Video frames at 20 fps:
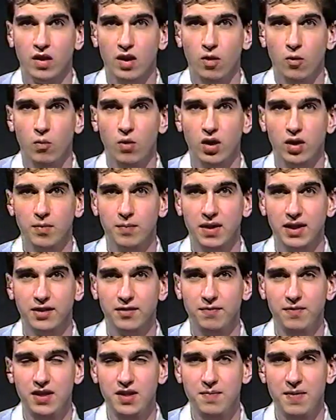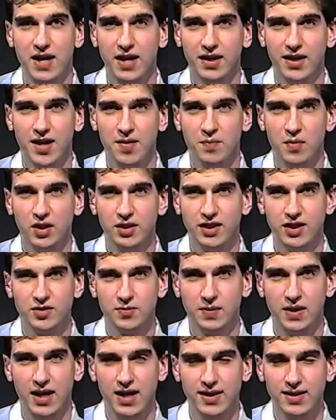Welcome back to Feedback. I'm Mark
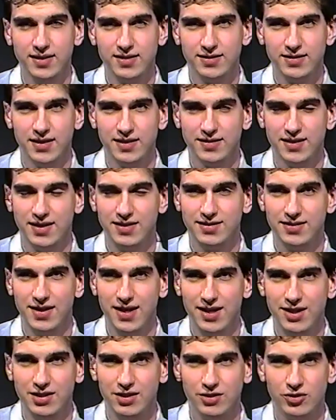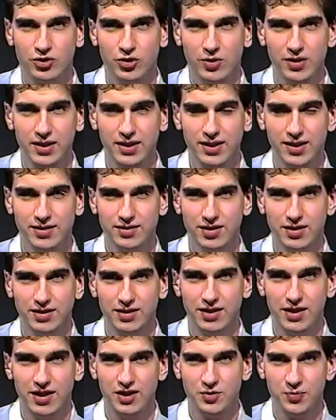Despotakis. As I said, joining us on
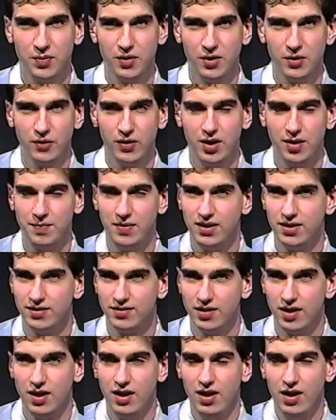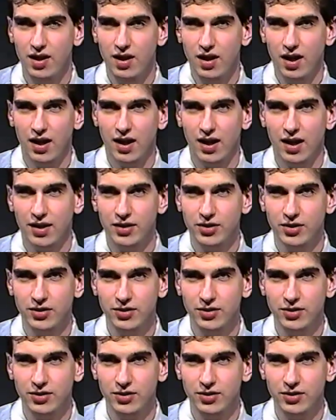today's program is uh, your